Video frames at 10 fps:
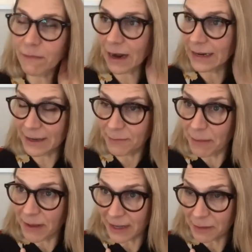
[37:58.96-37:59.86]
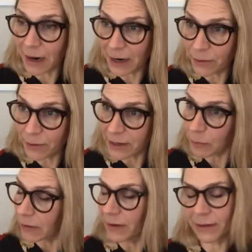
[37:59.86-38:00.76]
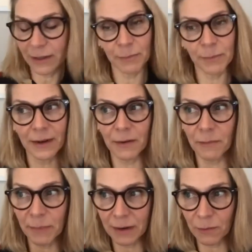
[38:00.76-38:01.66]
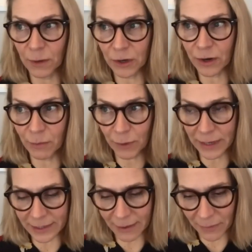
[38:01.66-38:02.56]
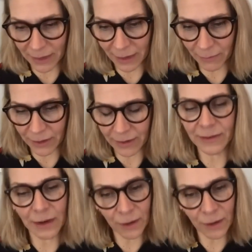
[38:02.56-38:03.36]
At least maybe that's my own experience. But when you can bring something in where you can say,